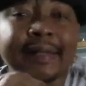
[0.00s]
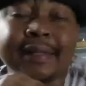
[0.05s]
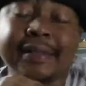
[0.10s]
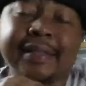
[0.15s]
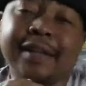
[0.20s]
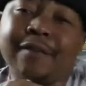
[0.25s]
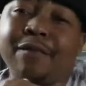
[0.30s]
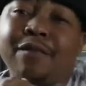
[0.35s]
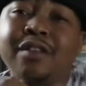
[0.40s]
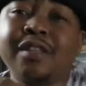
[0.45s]

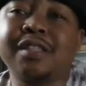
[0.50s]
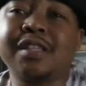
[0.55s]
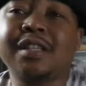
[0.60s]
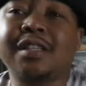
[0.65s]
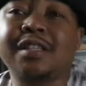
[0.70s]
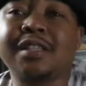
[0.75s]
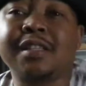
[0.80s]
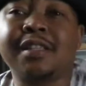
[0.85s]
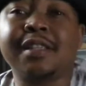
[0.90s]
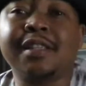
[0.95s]
that
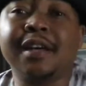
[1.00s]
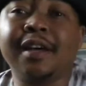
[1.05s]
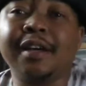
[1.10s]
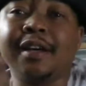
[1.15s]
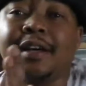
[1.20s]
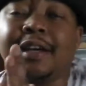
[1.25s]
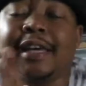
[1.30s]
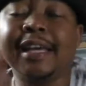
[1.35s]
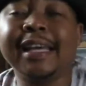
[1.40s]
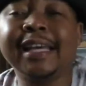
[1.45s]
visits
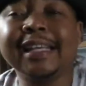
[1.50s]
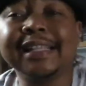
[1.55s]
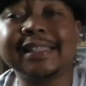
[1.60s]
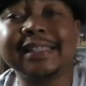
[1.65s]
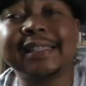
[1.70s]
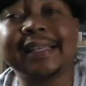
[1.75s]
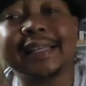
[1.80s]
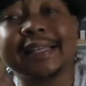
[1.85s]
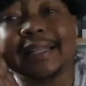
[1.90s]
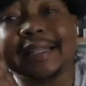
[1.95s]
the Heat
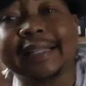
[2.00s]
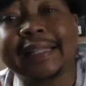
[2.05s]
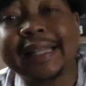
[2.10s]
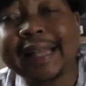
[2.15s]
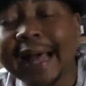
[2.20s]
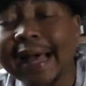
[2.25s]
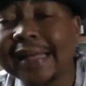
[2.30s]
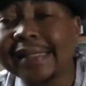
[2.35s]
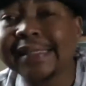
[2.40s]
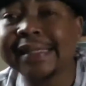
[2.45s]
Seeker
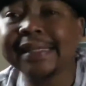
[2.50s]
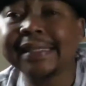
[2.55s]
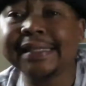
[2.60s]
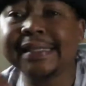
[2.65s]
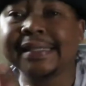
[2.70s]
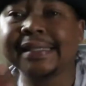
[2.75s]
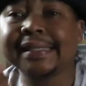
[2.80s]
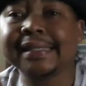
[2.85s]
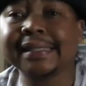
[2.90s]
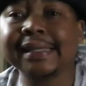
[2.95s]

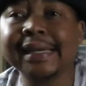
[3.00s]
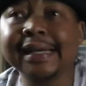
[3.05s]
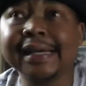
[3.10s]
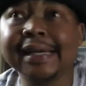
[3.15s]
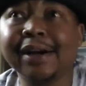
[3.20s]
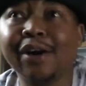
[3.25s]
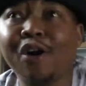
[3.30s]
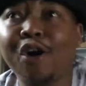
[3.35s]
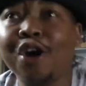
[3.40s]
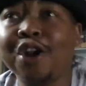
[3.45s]
closet
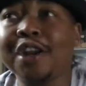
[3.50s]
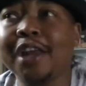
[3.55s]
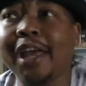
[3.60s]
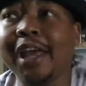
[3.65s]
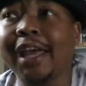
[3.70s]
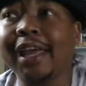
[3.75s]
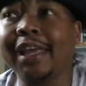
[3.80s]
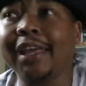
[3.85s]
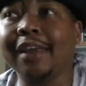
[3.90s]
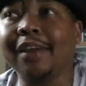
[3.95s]
on
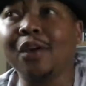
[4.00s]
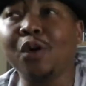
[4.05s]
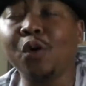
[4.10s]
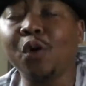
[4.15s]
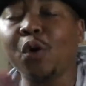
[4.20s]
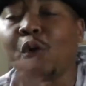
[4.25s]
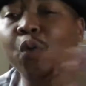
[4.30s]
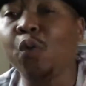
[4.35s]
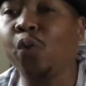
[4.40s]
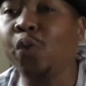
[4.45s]
a
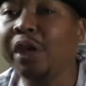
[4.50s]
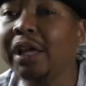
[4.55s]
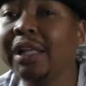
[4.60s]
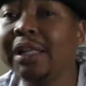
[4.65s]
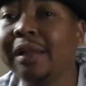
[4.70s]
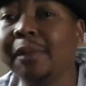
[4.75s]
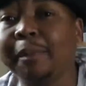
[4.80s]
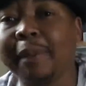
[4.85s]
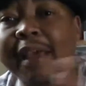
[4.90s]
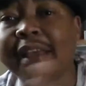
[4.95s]

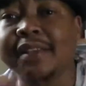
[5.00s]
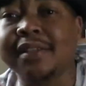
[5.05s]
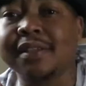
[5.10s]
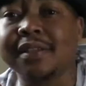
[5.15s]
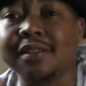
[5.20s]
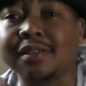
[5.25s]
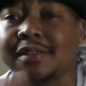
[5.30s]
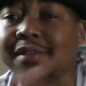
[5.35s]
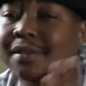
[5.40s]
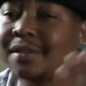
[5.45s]
weekly
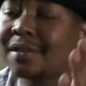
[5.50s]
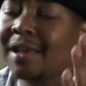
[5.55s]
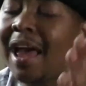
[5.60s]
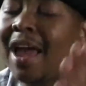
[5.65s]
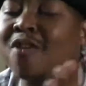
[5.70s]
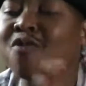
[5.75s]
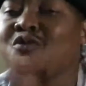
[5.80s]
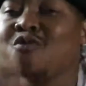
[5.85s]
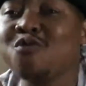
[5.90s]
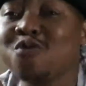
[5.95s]
basis. I
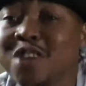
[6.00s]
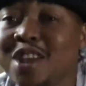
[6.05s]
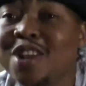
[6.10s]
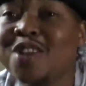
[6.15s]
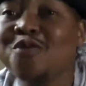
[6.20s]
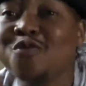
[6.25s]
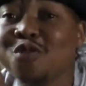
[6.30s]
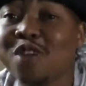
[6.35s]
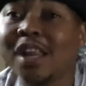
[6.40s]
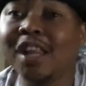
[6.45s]

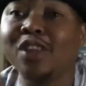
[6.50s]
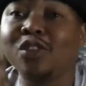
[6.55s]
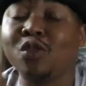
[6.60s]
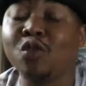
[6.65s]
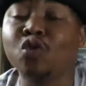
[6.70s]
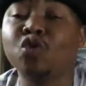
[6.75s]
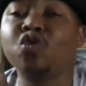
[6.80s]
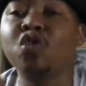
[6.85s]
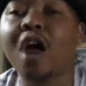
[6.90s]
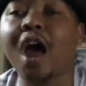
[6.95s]
really
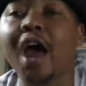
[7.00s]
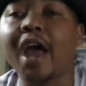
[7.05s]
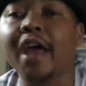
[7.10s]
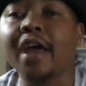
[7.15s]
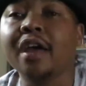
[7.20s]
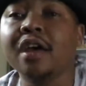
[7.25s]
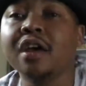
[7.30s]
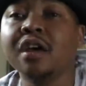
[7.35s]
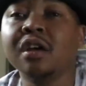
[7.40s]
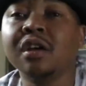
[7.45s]
do try
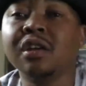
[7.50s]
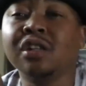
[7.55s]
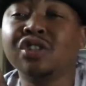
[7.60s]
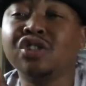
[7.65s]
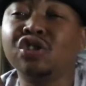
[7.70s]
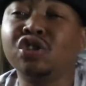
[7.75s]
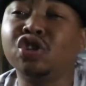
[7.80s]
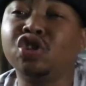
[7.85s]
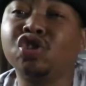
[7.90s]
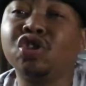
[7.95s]

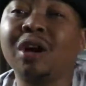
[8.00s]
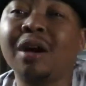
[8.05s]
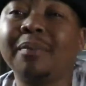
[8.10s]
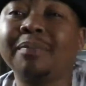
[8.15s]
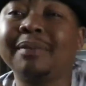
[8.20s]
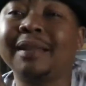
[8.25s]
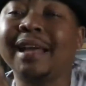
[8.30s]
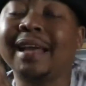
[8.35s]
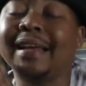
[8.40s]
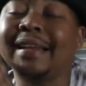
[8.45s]
to
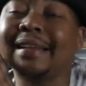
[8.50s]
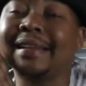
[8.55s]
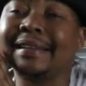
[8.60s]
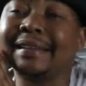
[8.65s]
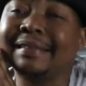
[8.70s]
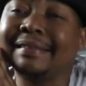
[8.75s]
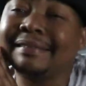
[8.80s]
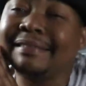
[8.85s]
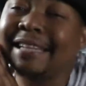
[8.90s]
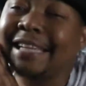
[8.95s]
drop that
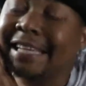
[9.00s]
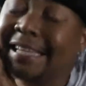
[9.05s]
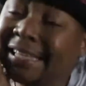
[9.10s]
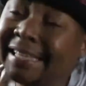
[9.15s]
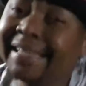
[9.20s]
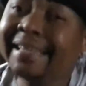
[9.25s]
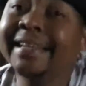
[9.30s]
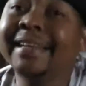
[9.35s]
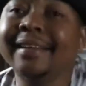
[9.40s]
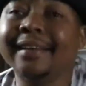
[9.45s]

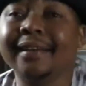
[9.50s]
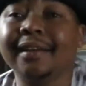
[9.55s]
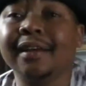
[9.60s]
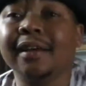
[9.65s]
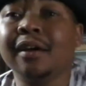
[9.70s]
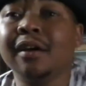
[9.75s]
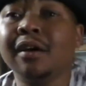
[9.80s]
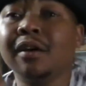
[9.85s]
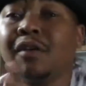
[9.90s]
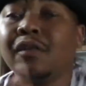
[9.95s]
heater
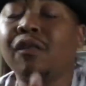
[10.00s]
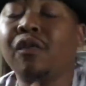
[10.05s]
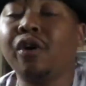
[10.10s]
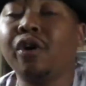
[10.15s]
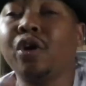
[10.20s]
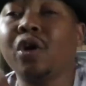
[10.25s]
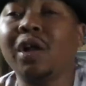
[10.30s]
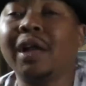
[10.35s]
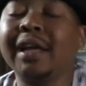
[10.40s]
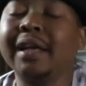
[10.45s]
for
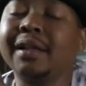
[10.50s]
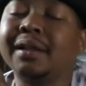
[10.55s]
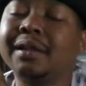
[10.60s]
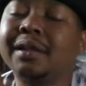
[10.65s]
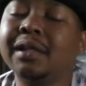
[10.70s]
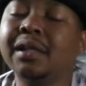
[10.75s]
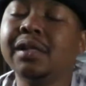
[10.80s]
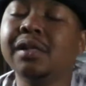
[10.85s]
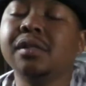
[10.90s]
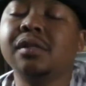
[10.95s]
y'all at
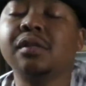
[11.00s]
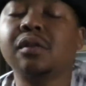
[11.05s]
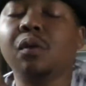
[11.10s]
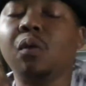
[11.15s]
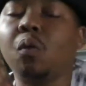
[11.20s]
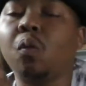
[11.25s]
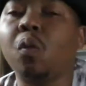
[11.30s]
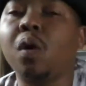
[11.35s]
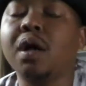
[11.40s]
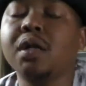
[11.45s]
least
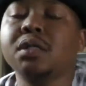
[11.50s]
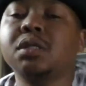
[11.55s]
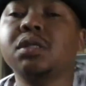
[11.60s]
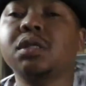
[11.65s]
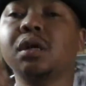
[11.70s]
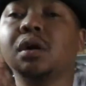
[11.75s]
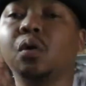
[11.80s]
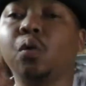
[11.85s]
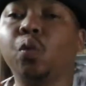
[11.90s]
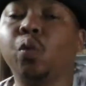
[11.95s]
once
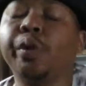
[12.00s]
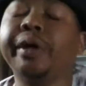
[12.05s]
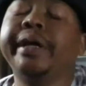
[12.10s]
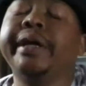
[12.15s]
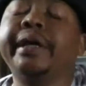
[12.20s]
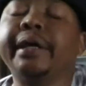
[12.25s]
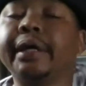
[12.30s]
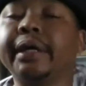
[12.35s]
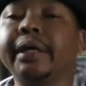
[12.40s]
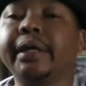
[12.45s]
a
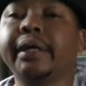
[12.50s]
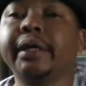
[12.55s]
week.